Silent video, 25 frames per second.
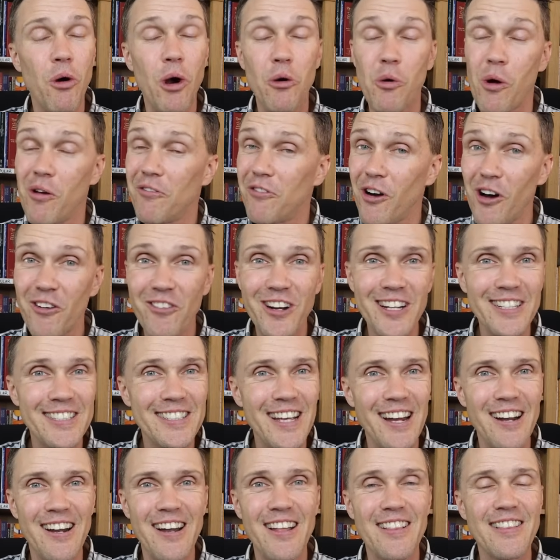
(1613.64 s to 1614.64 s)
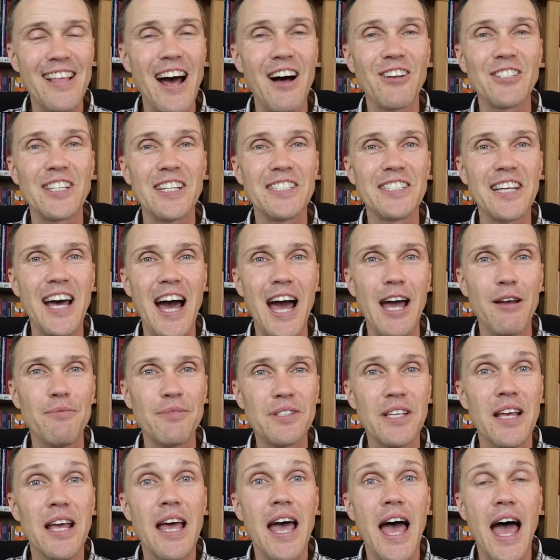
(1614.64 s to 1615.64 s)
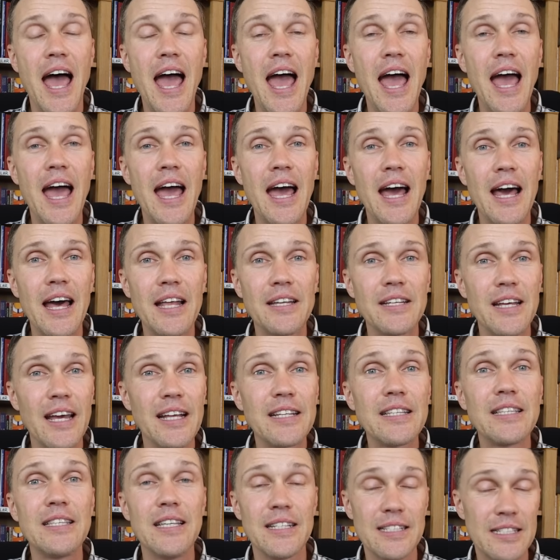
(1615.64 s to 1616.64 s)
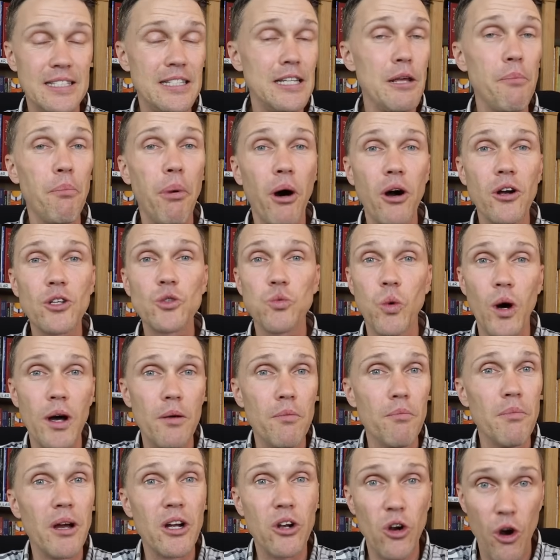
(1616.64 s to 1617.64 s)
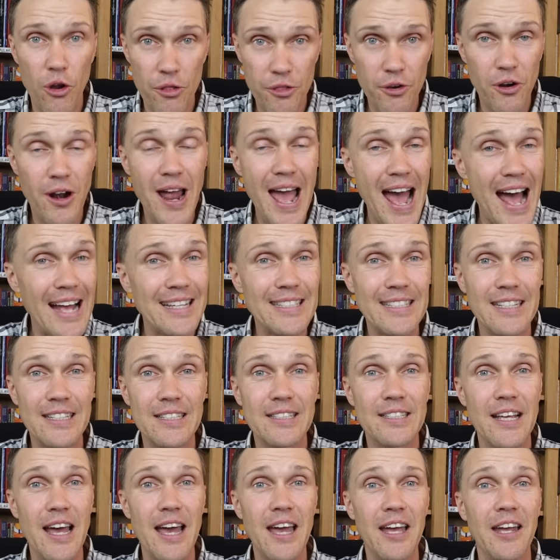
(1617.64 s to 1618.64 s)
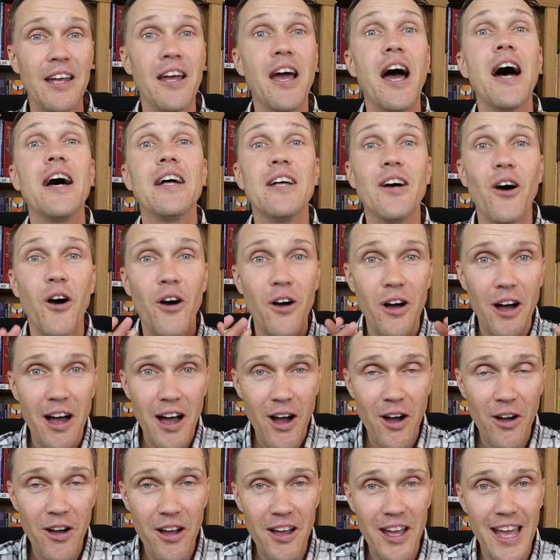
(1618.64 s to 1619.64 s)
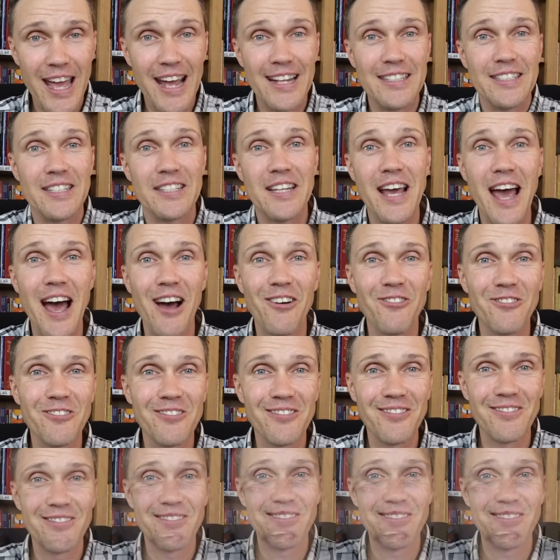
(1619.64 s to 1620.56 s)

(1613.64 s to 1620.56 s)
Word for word: where we've already said it a thousand times and it, this debunks what MacArthur has to say, hands down.